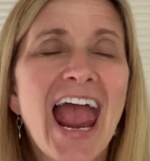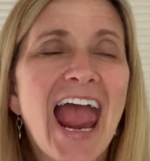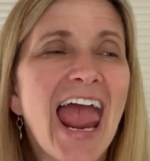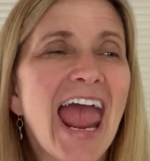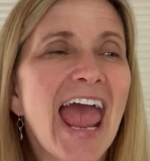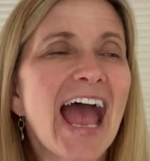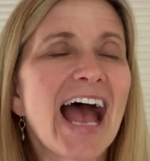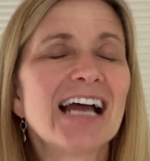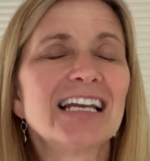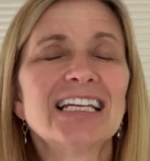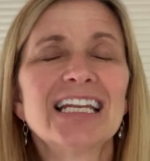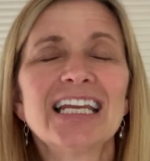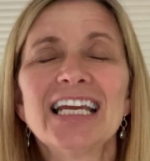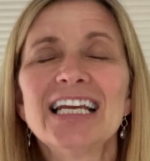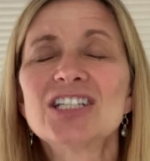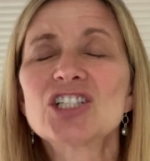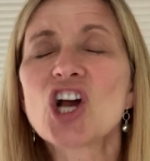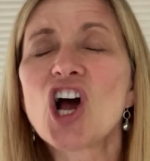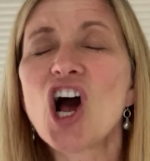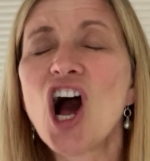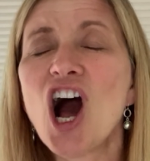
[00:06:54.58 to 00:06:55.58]
and
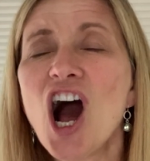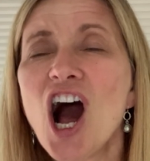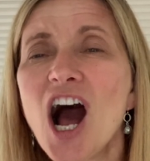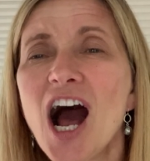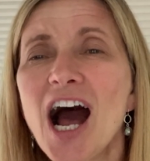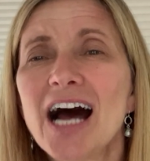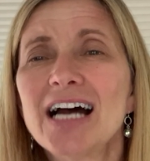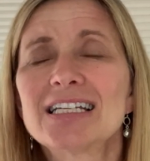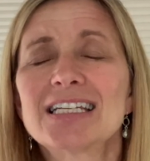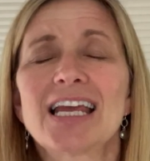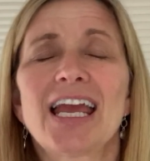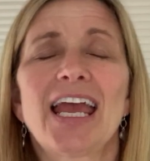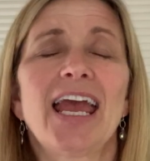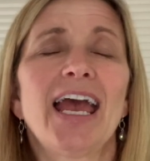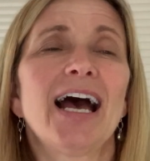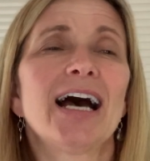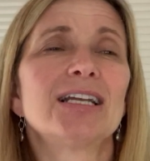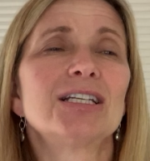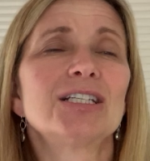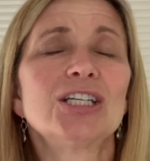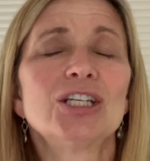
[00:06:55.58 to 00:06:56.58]
it's hot,
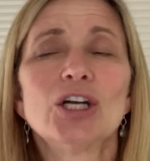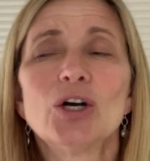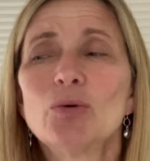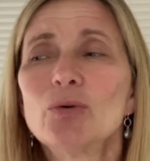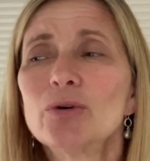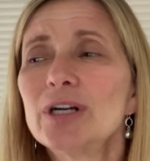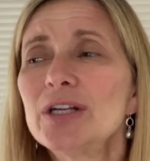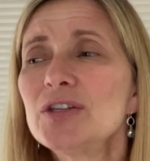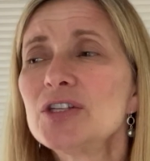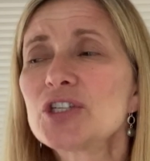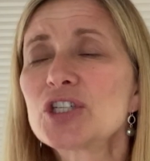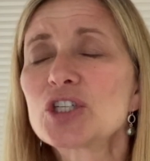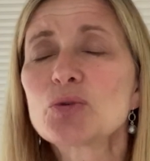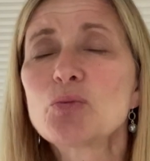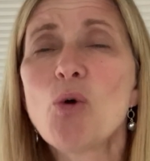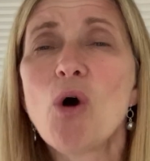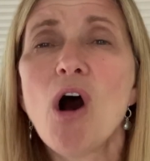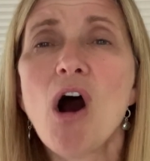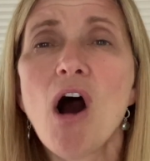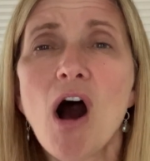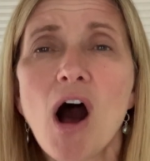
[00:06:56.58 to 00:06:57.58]
and, we're in the
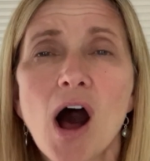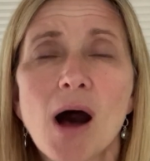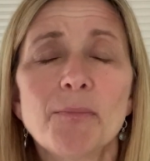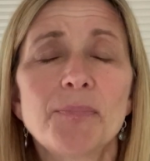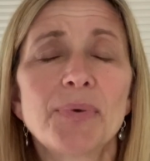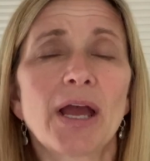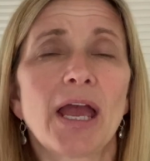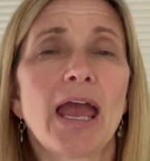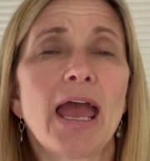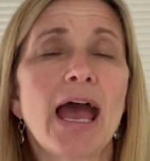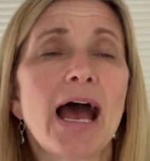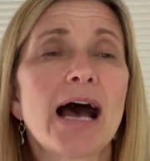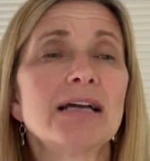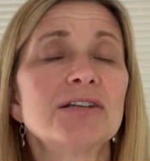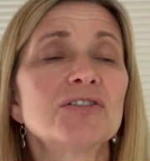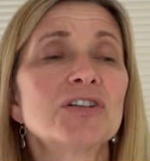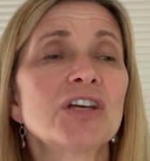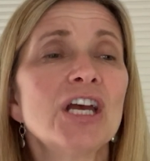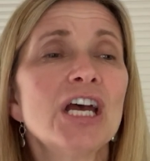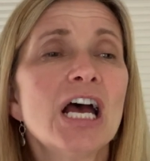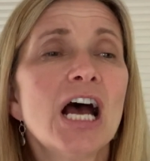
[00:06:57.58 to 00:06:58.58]
swamp,
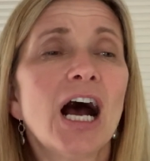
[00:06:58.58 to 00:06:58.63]
and,